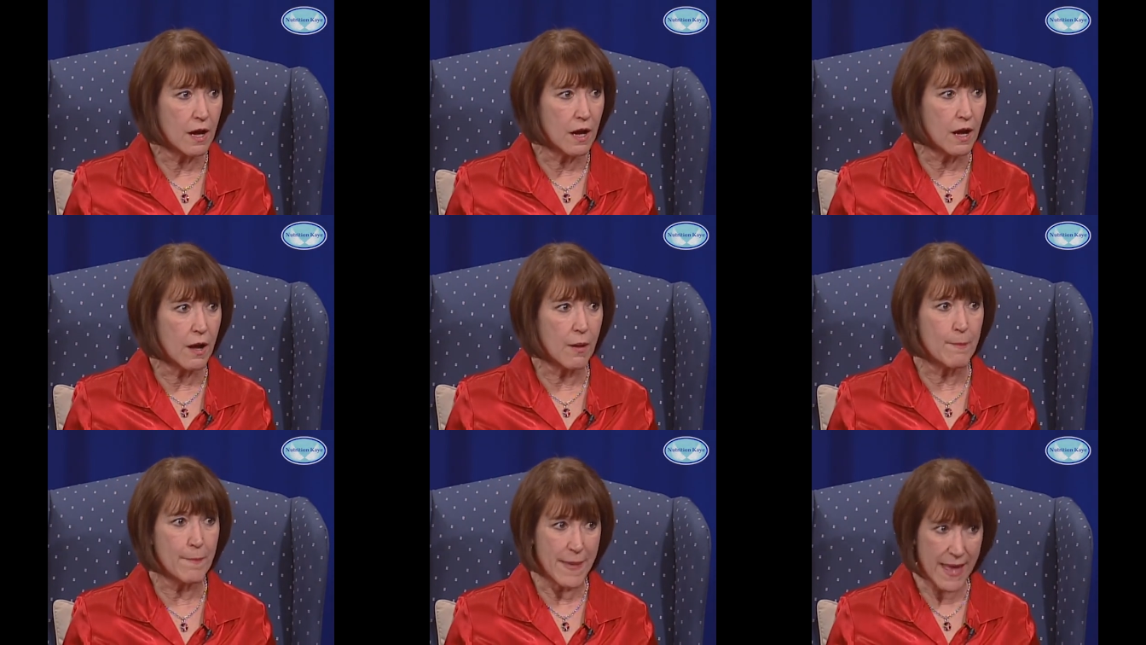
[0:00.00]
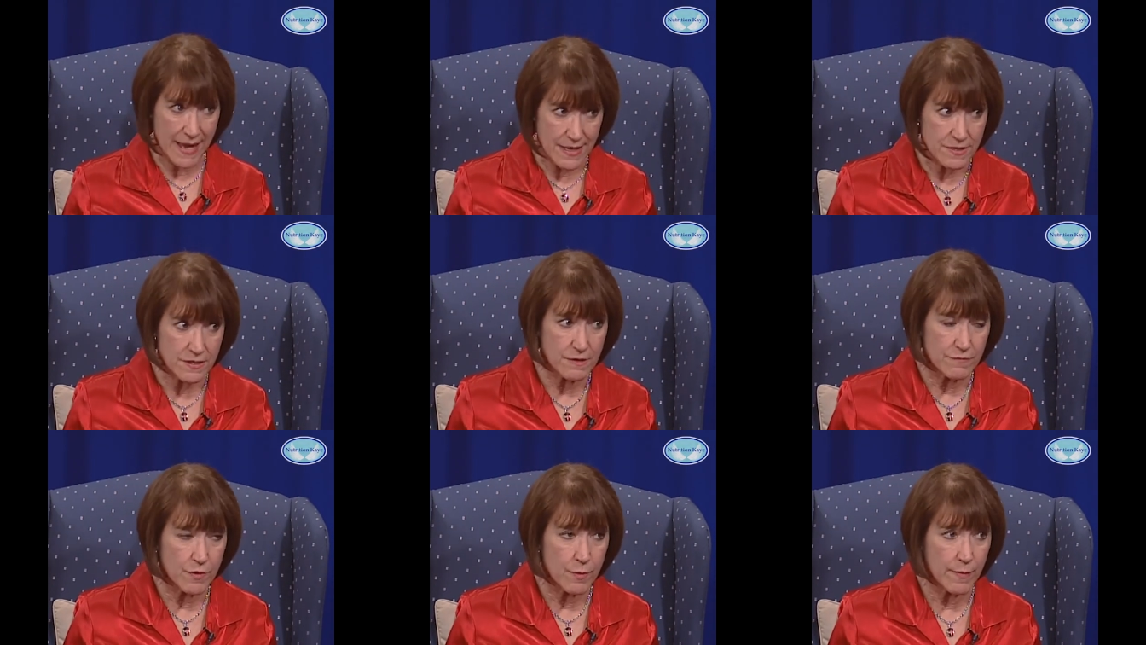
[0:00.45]
a
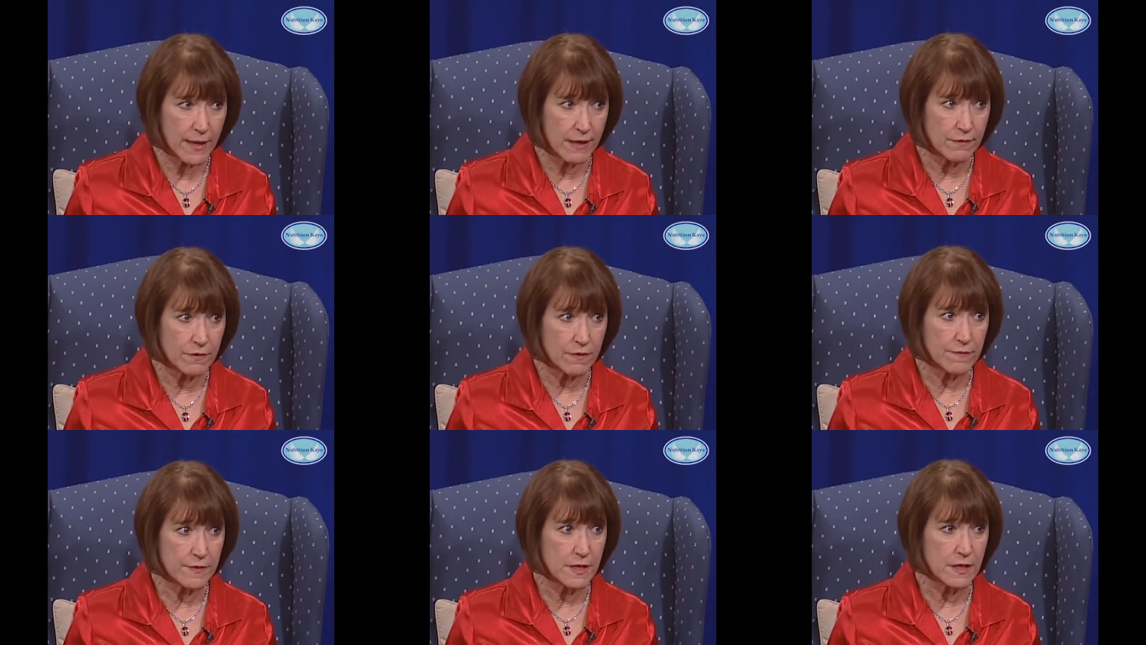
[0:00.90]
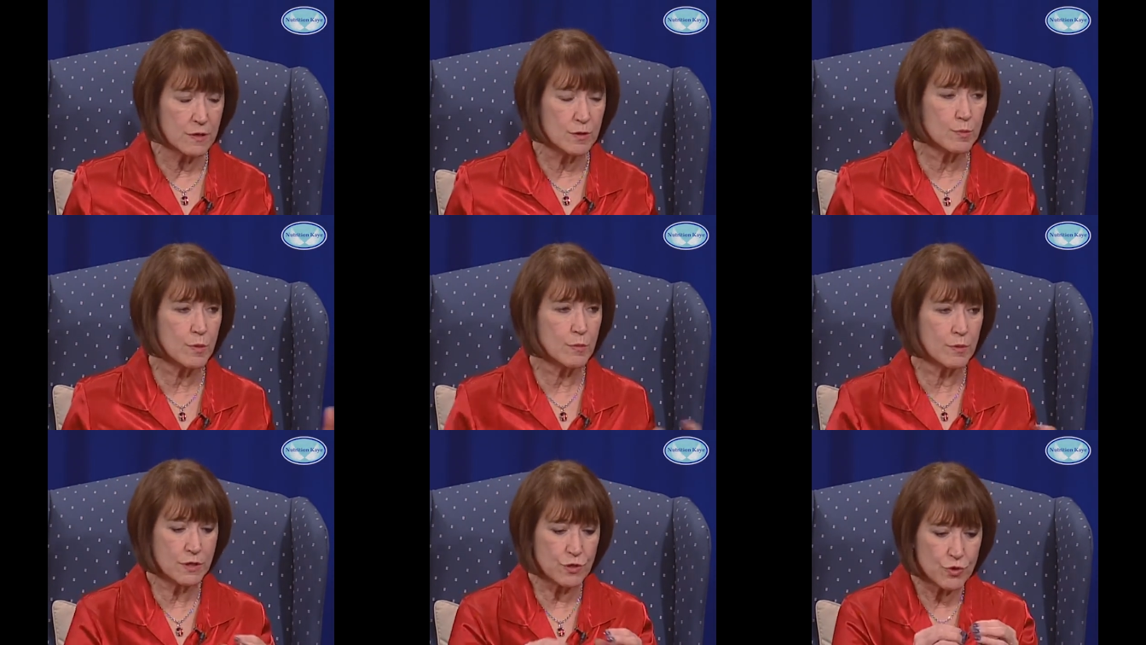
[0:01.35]
massive amount of things,
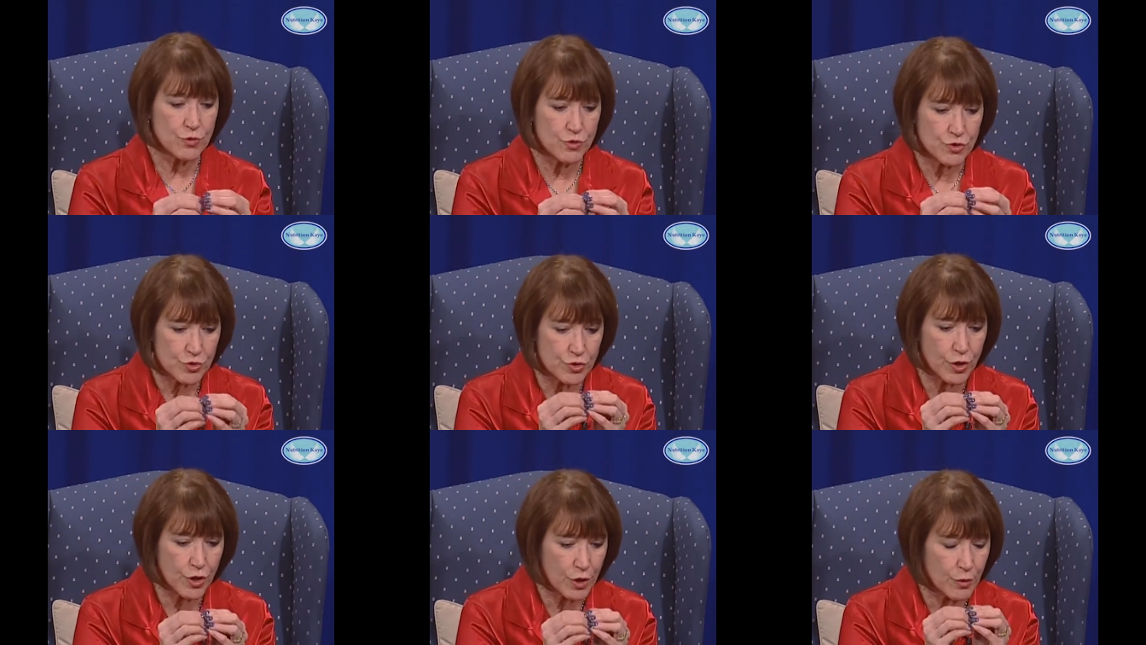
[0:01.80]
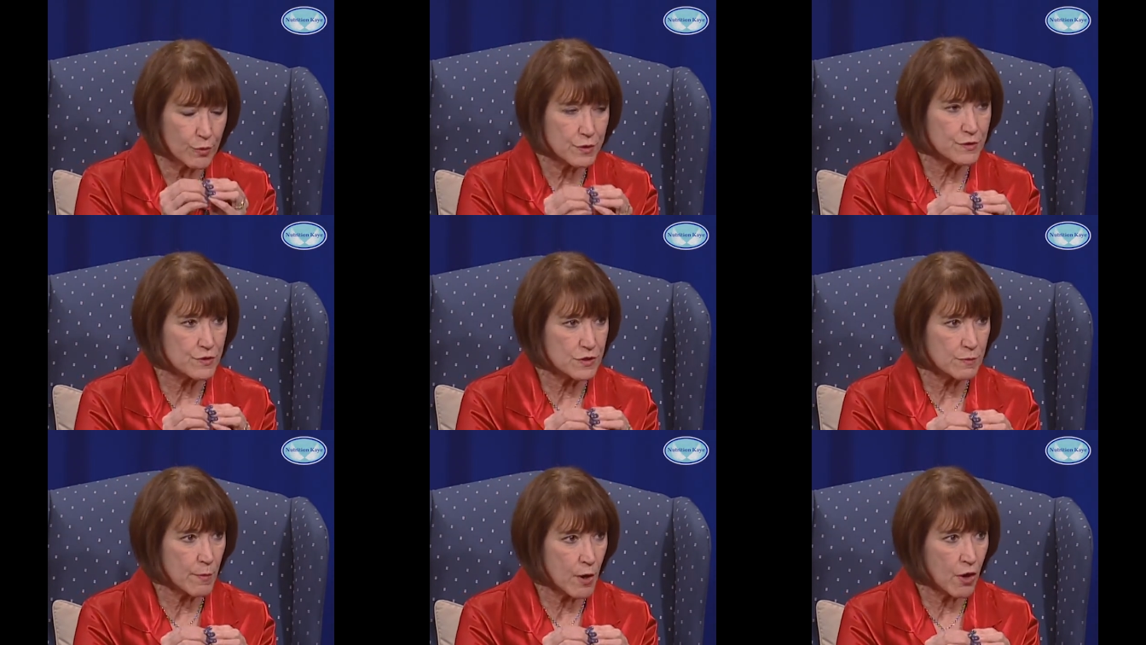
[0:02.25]
but when no. you start
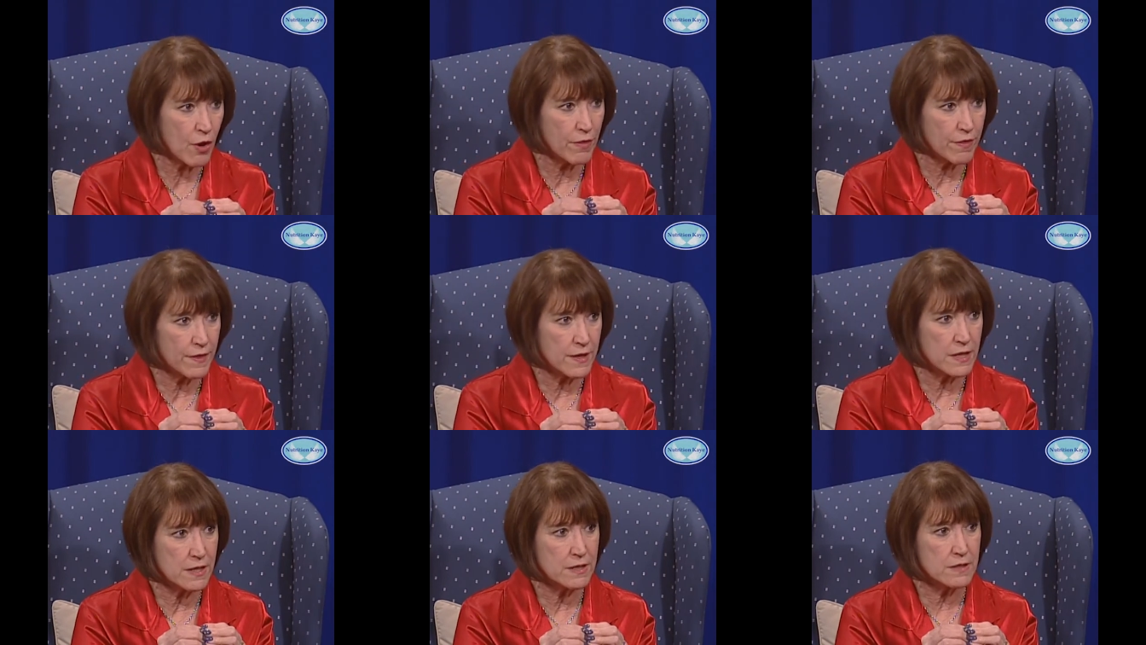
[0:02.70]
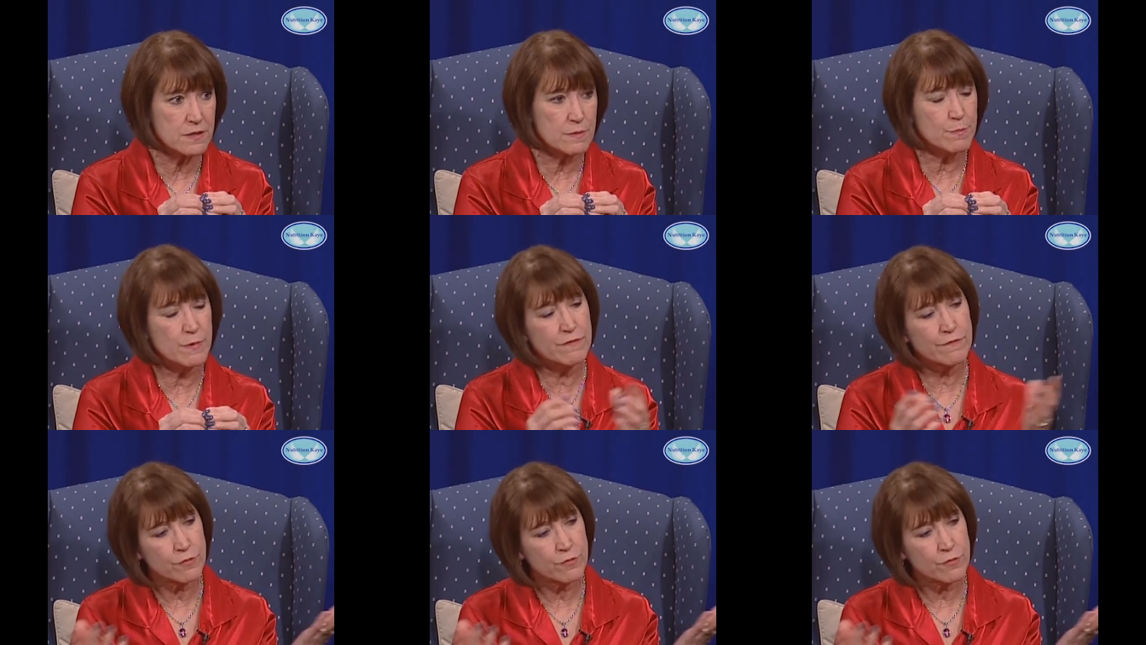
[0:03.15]
with small things, mm-hmm.